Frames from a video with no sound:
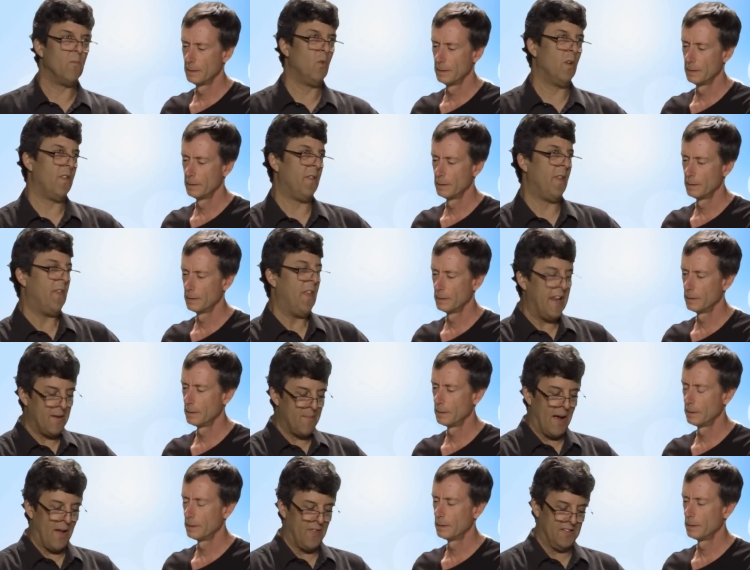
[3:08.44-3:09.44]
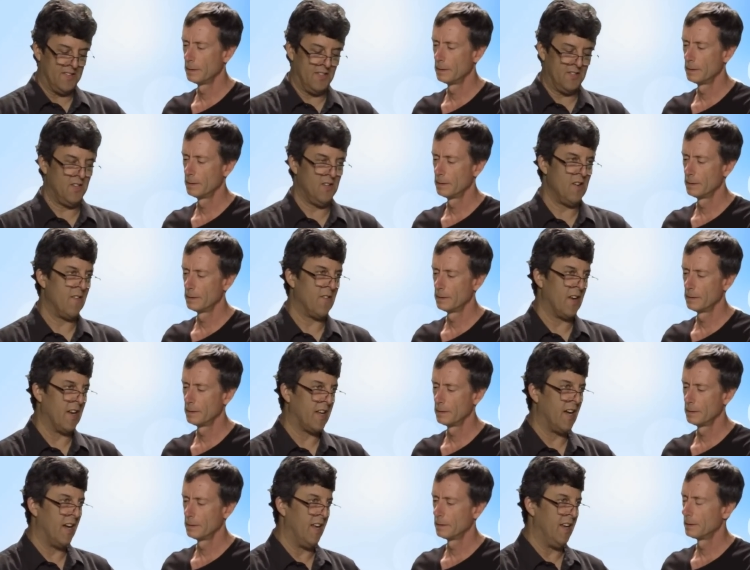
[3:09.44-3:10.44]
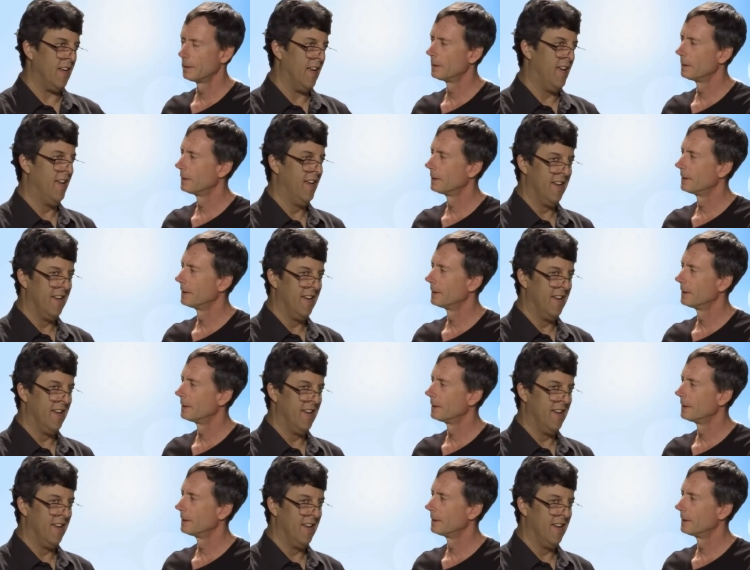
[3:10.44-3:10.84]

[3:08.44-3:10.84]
Speaker 1: Well, the thing about this is you're never going to cut